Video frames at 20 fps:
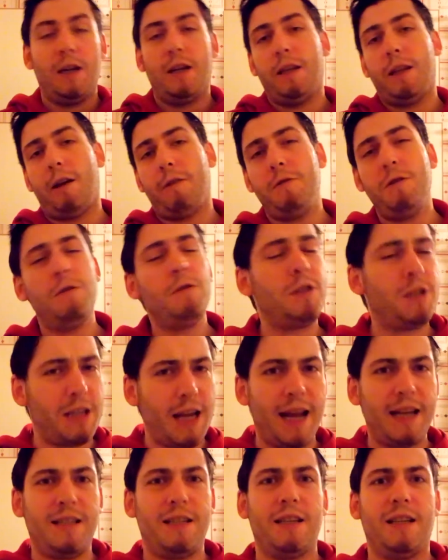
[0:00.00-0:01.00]
Now, new
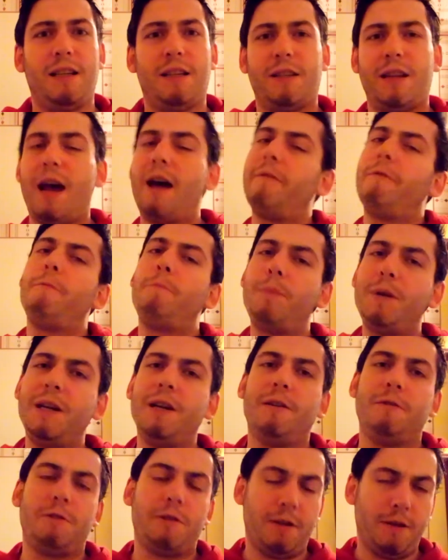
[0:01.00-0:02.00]
settings have
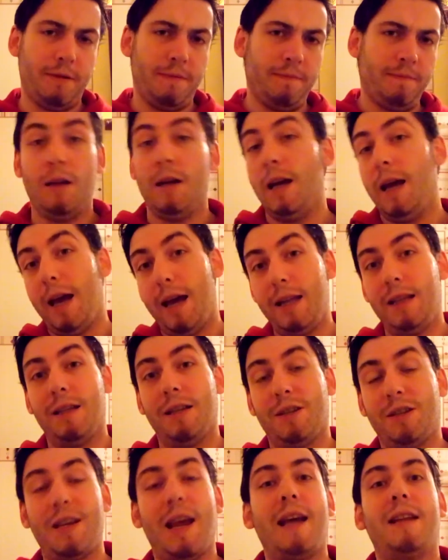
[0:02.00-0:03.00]
appeared in
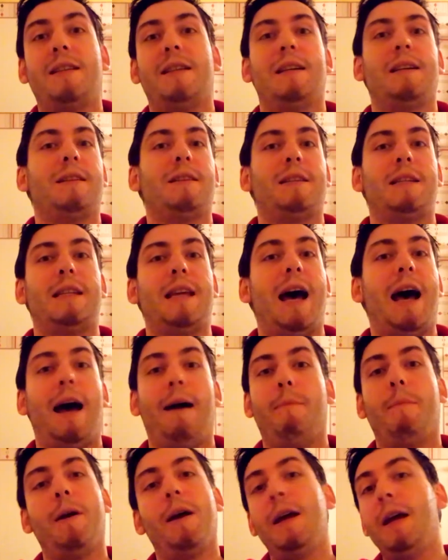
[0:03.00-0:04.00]
the Settings
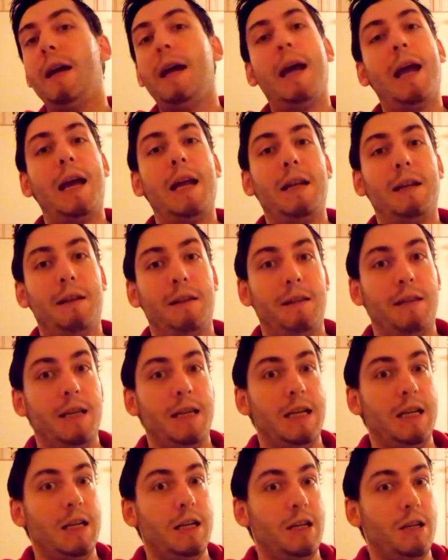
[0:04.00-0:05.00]
tab in
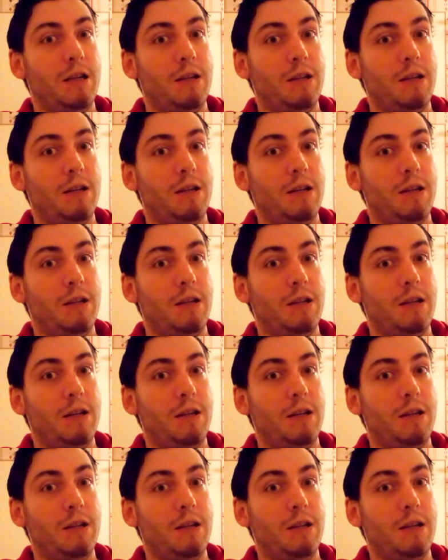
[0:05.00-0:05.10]
the